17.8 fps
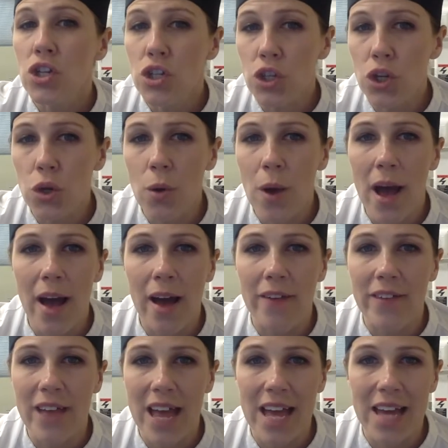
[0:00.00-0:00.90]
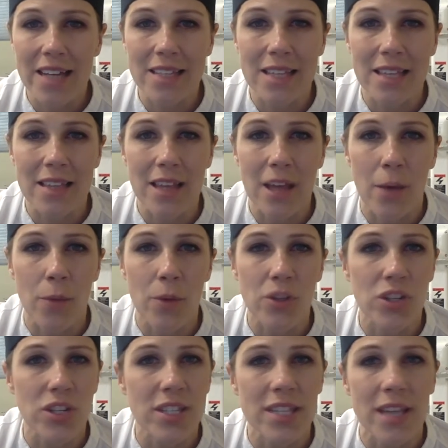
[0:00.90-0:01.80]
do have eggs in them,
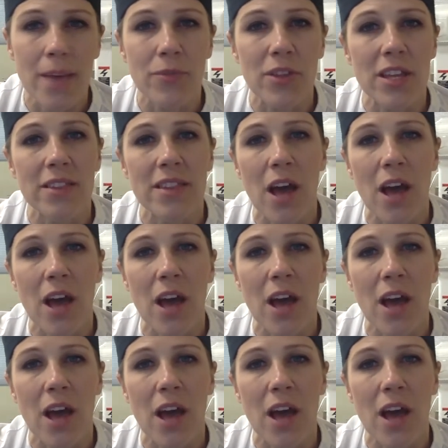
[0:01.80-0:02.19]
which is something